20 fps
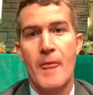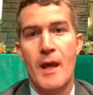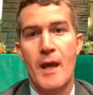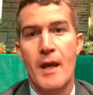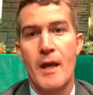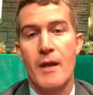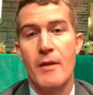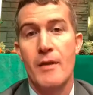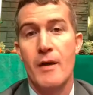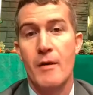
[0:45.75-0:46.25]

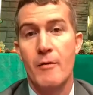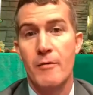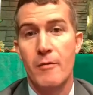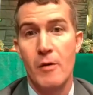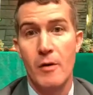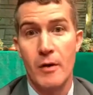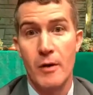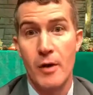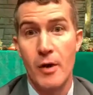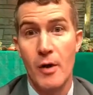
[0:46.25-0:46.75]

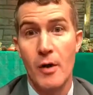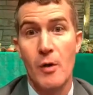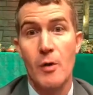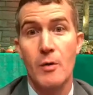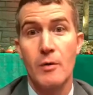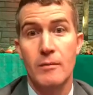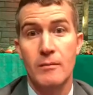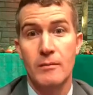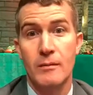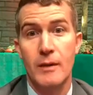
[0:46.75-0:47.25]
therefore
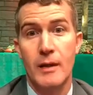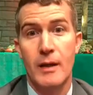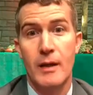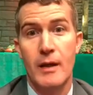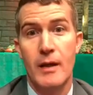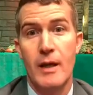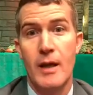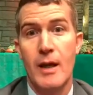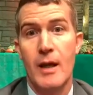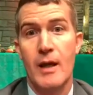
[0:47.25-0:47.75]
go,
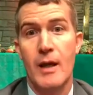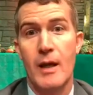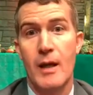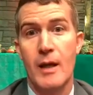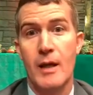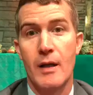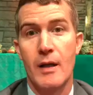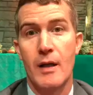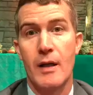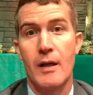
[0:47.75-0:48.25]

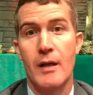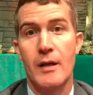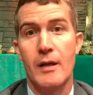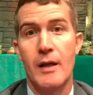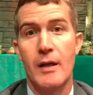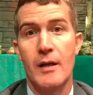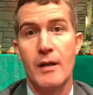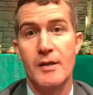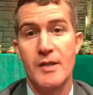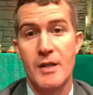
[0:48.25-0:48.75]
and
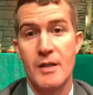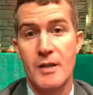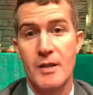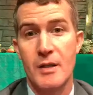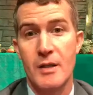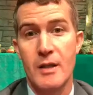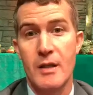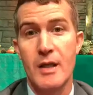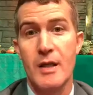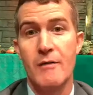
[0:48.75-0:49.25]

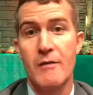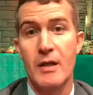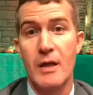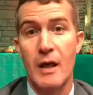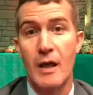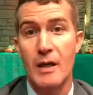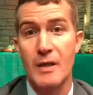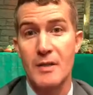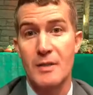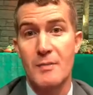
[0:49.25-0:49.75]
essentially giving
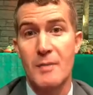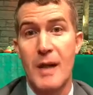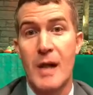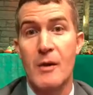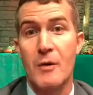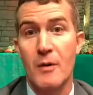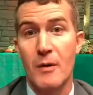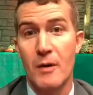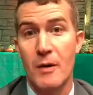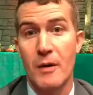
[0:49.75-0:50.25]
us
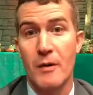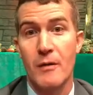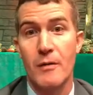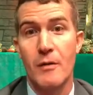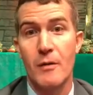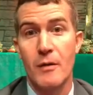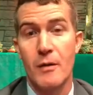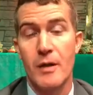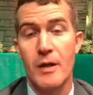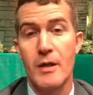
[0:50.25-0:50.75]
power and
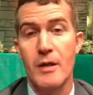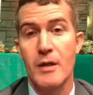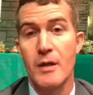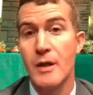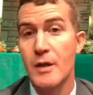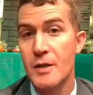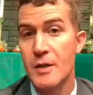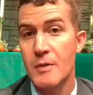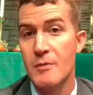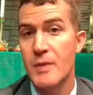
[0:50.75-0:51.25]
authority
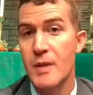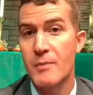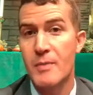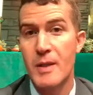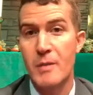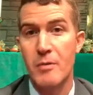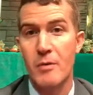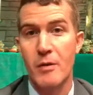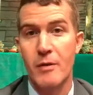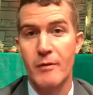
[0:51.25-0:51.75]
to be
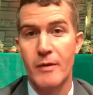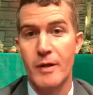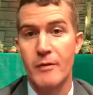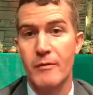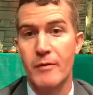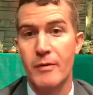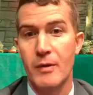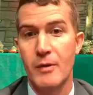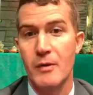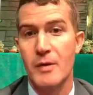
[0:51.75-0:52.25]
people of
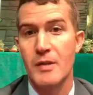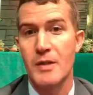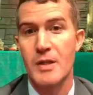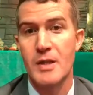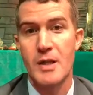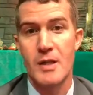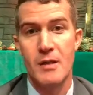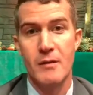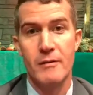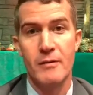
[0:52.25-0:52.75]
influence,
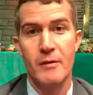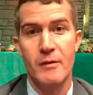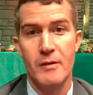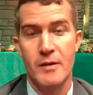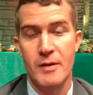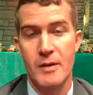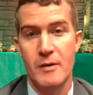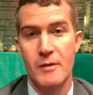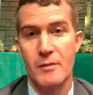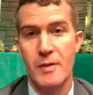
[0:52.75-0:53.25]
to
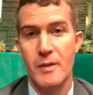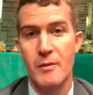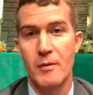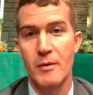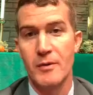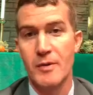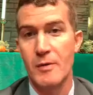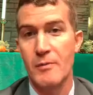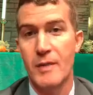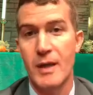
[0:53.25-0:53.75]
influence other
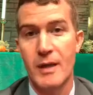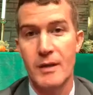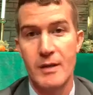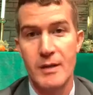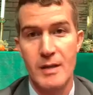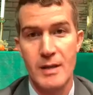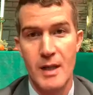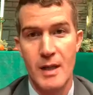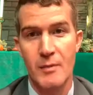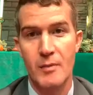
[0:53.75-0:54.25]
people, to make
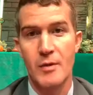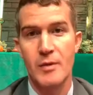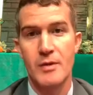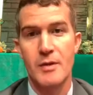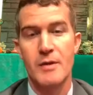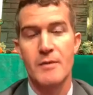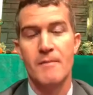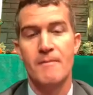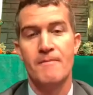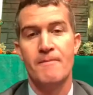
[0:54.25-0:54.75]

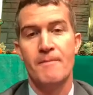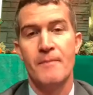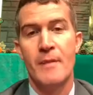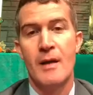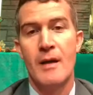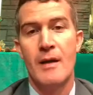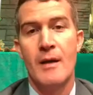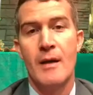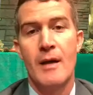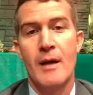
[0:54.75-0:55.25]
disciples.
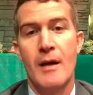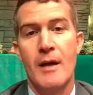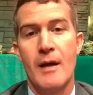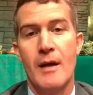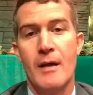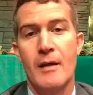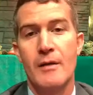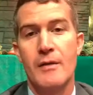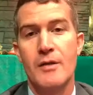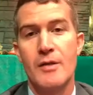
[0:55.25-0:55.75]

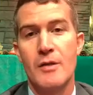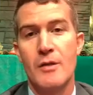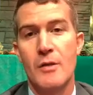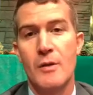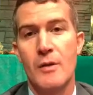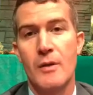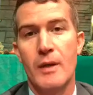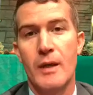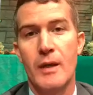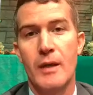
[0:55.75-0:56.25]
And
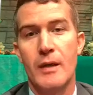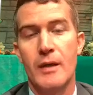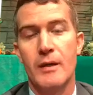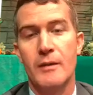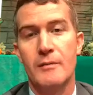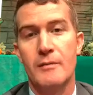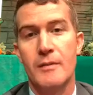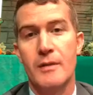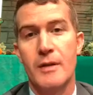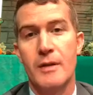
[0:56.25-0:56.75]
so
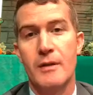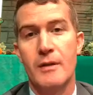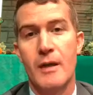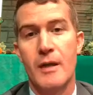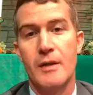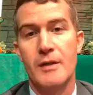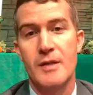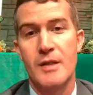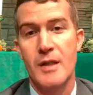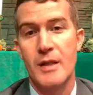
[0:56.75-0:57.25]

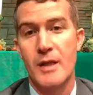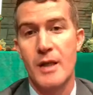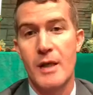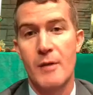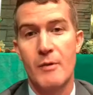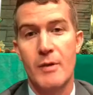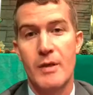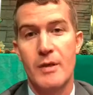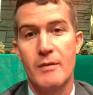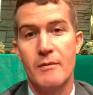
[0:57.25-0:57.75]
on
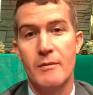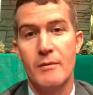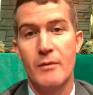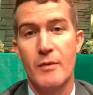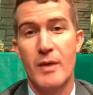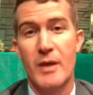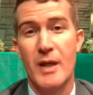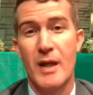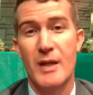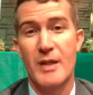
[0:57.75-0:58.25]
Sunday,
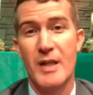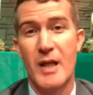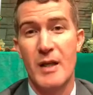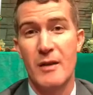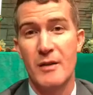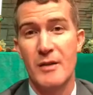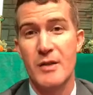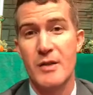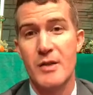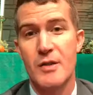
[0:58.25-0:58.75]
I
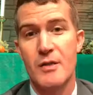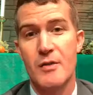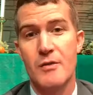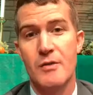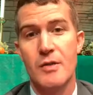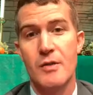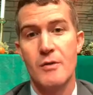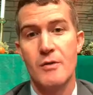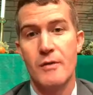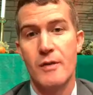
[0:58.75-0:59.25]
challenged you
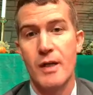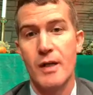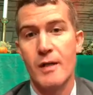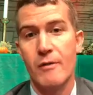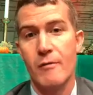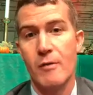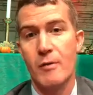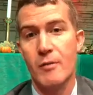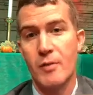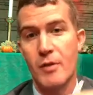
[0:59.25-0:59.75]
to think
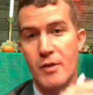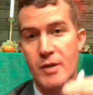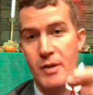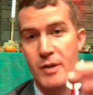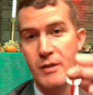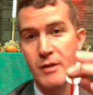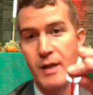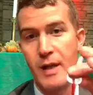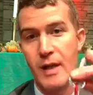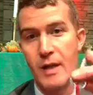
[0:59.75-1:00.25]
of one
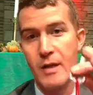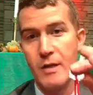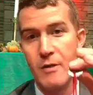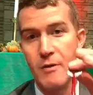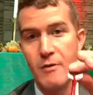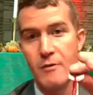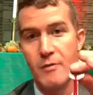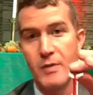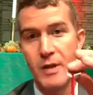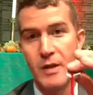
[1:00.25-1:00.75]
person that
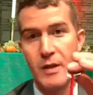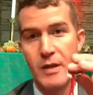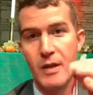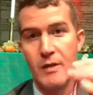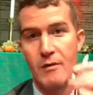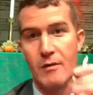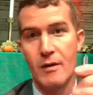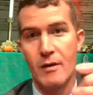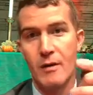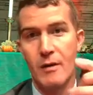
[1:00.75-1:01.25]
you've been
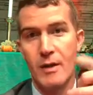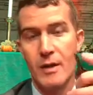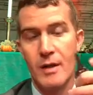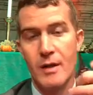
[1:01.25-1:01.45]
given